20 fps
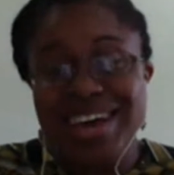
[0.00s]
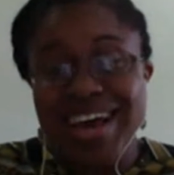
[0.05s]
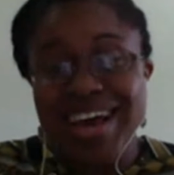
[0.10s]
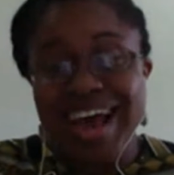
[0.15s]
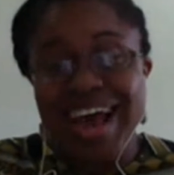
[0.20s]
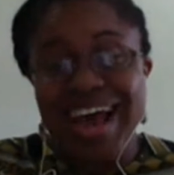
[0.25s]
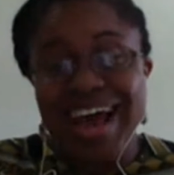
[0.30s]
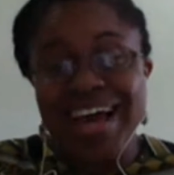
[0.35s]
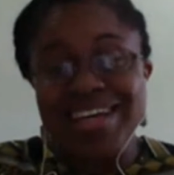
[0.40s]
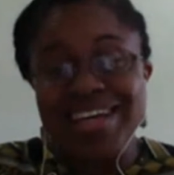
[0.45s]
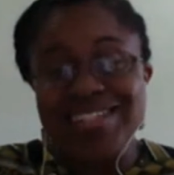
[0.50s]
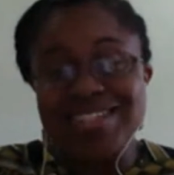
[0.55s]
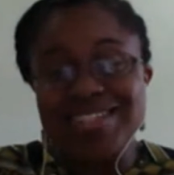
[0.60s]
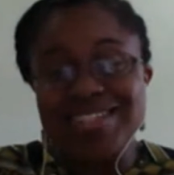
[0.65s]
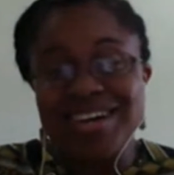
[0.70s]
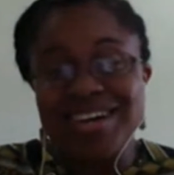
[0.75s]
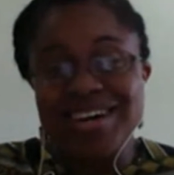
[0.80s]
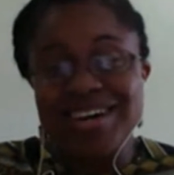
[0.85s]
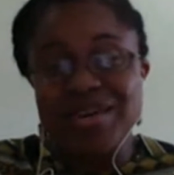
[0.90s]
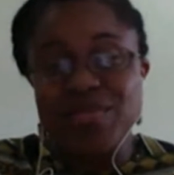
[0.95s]
And
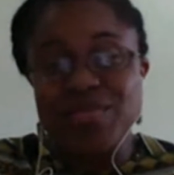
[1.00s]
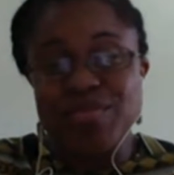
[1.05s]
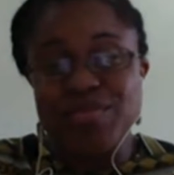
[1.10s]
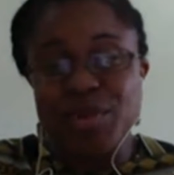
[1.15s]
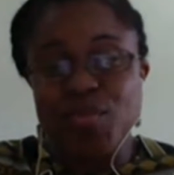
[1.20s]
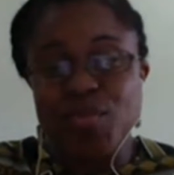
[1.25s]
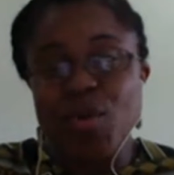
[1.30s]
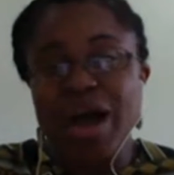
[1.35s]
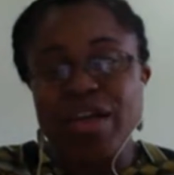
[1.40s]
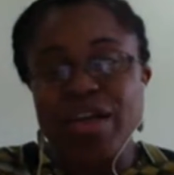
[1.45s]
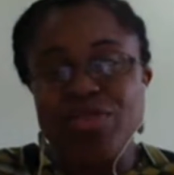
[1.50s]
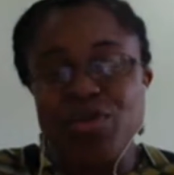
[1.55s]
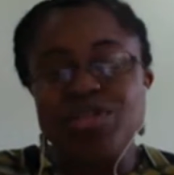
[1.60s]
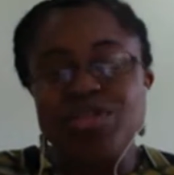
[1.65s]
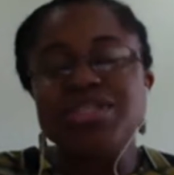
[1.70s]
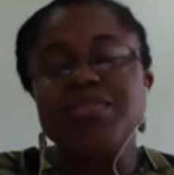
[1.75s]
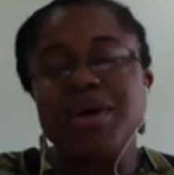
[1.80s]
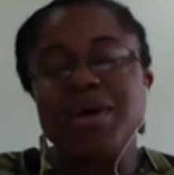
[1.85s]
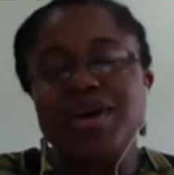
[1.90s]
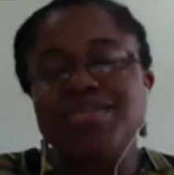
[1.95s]
the more I thought
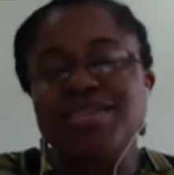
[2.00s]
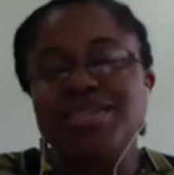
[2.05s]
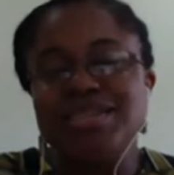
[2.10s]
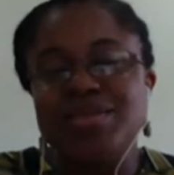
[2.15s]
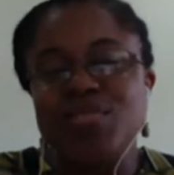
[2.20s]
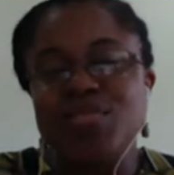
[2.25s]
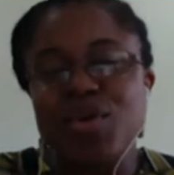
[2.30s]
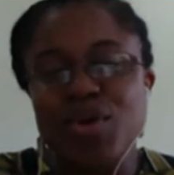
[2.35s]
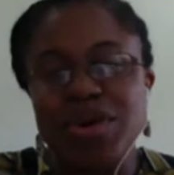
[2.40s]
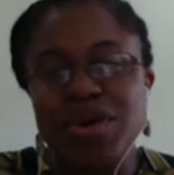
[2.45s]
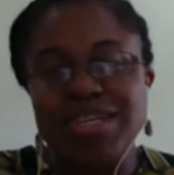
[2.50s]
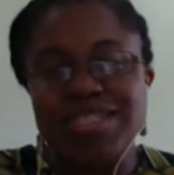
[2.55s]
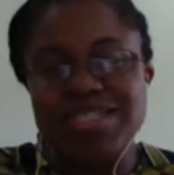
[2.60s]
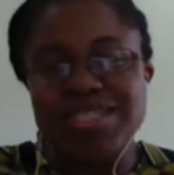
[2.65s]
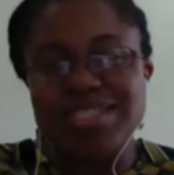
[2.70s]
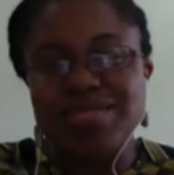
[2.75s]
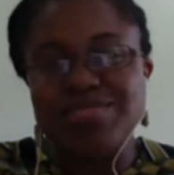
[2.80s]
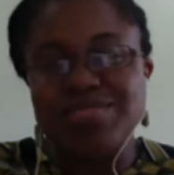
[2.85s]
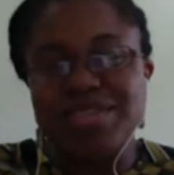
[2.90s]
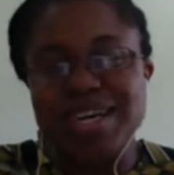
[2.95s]
about it, the more it
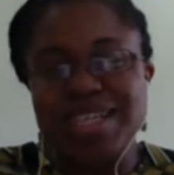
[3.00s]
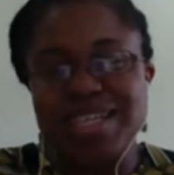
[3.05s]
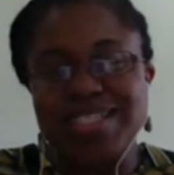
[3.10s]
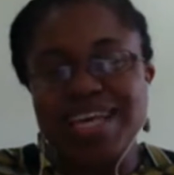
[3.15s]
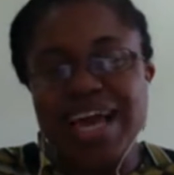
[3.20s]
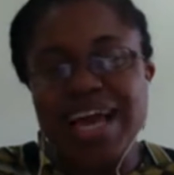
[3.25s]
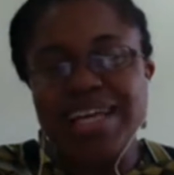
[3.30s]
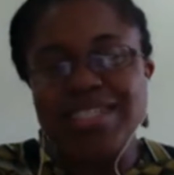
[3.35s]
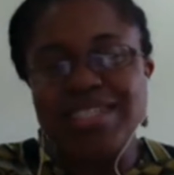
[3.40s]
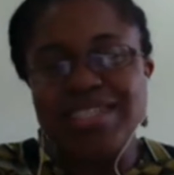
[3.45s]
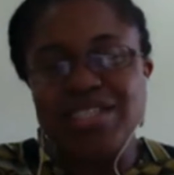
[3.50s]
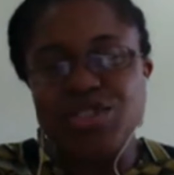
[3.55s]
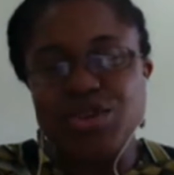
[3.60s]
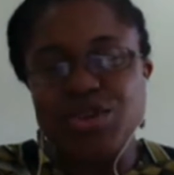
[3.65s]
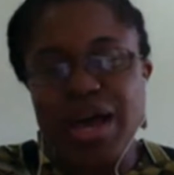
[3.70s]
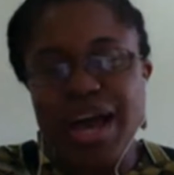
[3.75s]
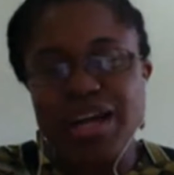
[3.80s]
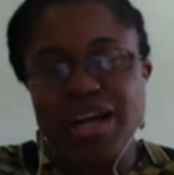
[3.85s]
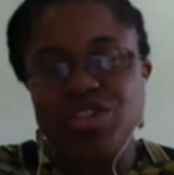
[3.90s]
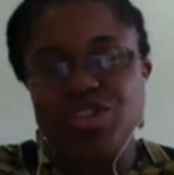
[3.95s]
seemed exciting to
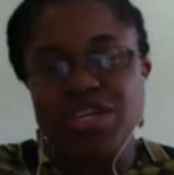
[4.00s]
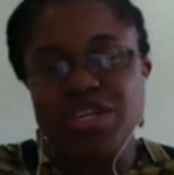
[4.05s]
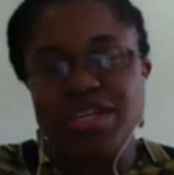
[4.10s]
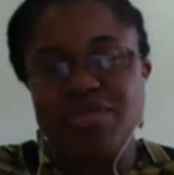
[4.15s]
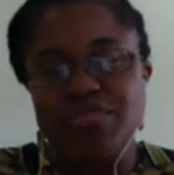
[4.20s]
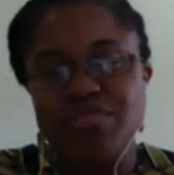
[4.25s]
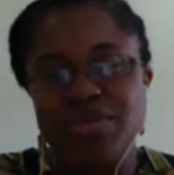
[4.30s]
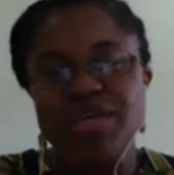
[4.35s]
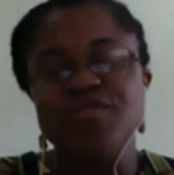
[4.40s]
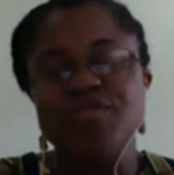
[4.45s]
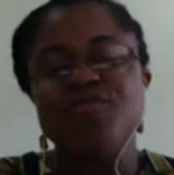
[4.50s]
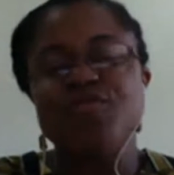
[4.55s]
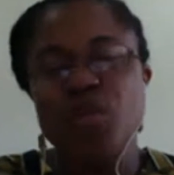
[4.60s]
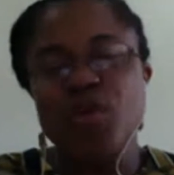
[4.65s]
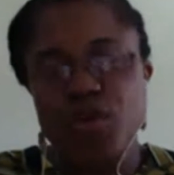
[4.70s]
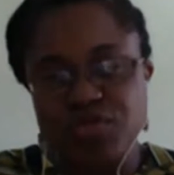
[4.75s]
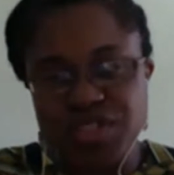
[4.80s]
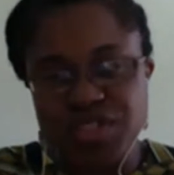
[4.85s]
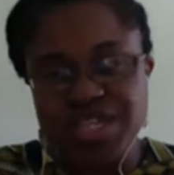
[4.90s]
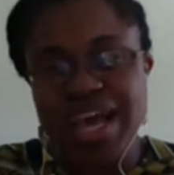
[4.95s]
actually be
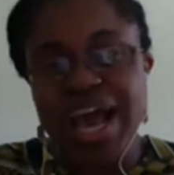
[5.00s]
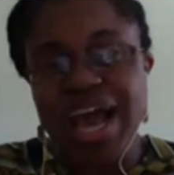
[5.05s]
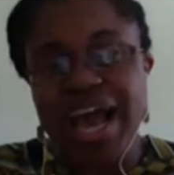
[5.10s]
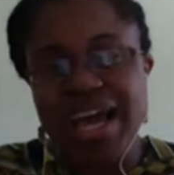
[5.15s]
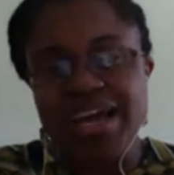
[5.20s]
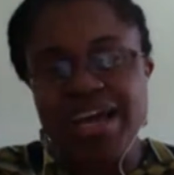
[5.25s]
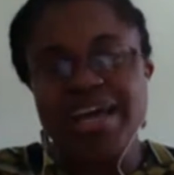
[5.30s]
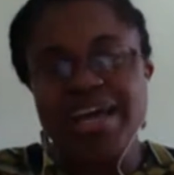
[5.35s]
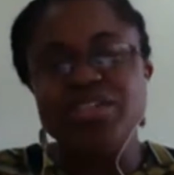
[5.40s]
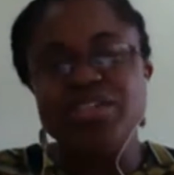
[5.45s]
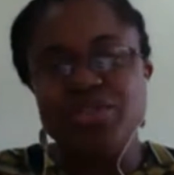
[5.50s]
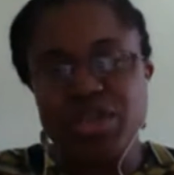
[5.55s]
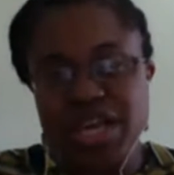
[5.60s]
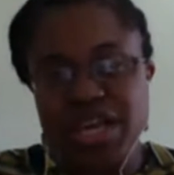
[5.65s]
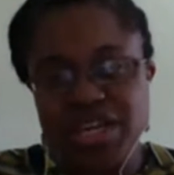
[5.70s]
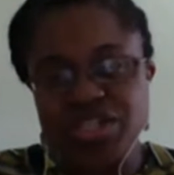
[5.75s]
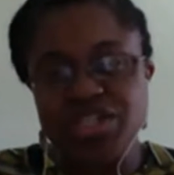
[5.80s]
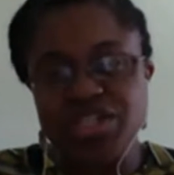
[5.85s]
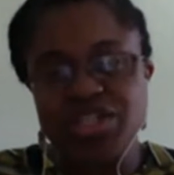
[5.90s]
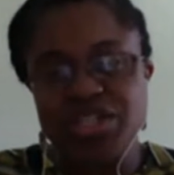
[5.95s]
involved in higher
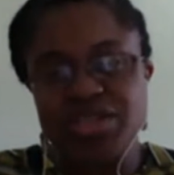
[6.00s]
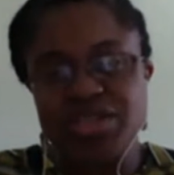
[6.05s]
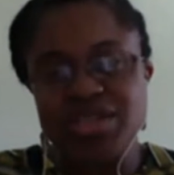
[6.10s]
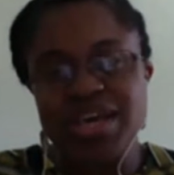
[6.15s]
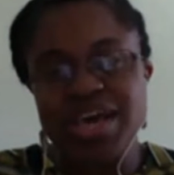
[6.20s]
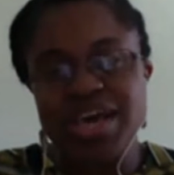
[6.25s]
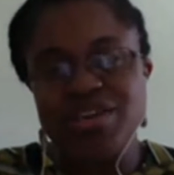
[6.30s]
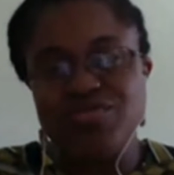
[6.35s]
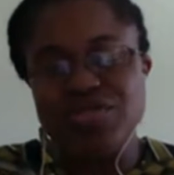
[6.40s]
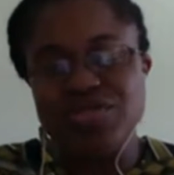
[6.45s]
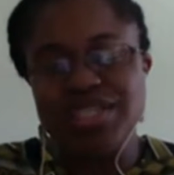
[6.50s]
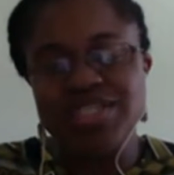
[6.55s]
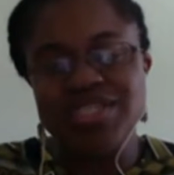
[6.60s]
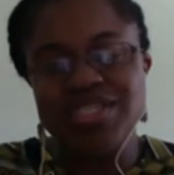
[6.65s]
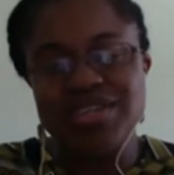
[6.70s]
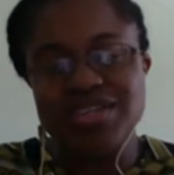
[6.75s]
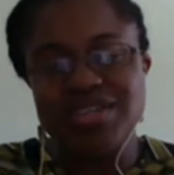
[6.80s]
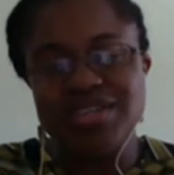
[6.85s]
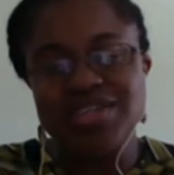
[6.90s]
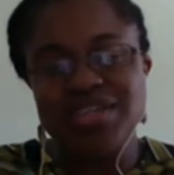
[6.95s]
education and
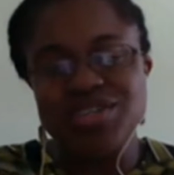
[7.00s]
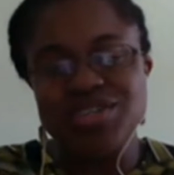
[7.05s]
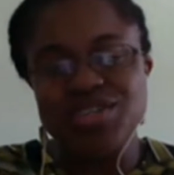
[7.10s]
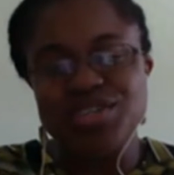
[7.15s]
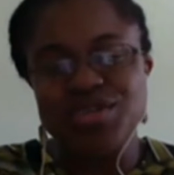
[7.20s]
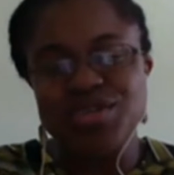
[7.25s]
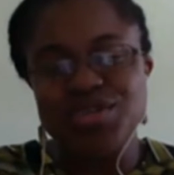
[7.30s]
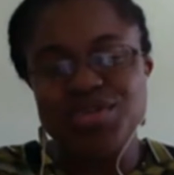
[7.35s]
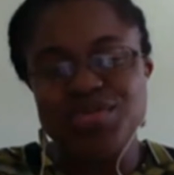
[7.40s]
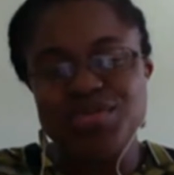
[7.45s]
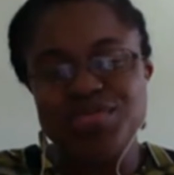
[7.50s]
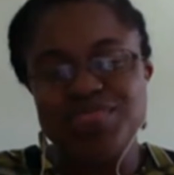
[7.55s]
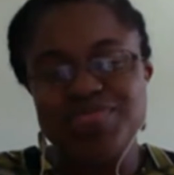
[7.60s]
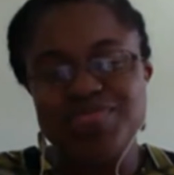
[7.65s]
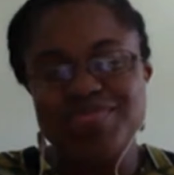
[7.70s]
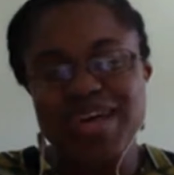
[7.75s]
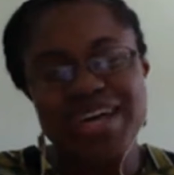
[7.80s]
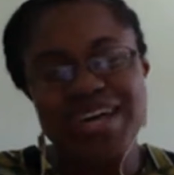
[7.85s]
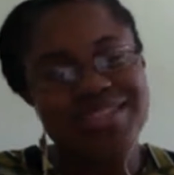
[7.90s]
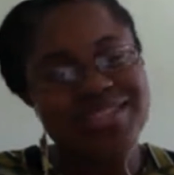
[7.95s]
research. And so
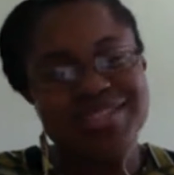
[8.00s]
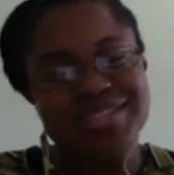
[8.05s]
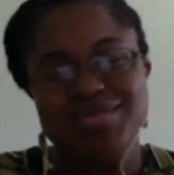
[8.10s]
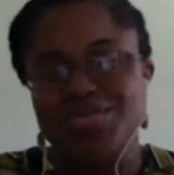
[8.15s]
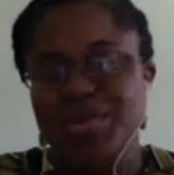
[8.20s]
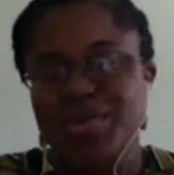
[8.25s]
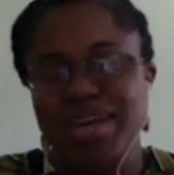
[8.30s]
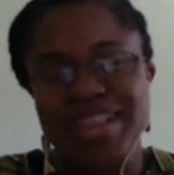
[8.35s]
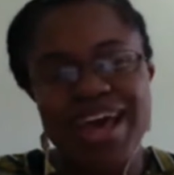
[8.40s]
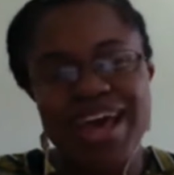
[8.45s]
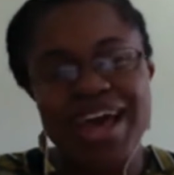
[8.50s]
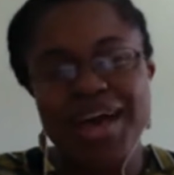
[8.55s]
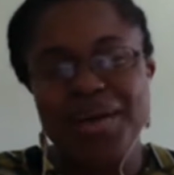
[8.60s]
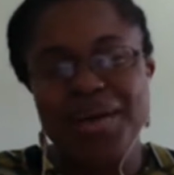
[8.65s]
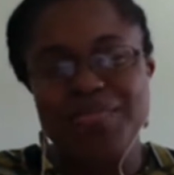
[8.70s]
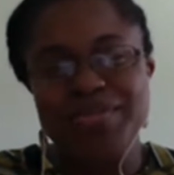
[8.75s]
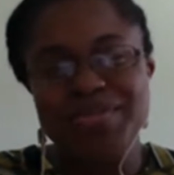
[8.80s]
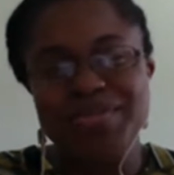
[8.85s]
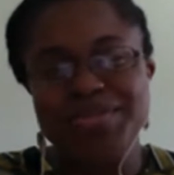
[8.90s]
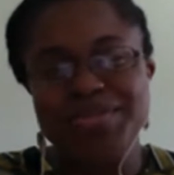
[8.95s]
that's where that happened.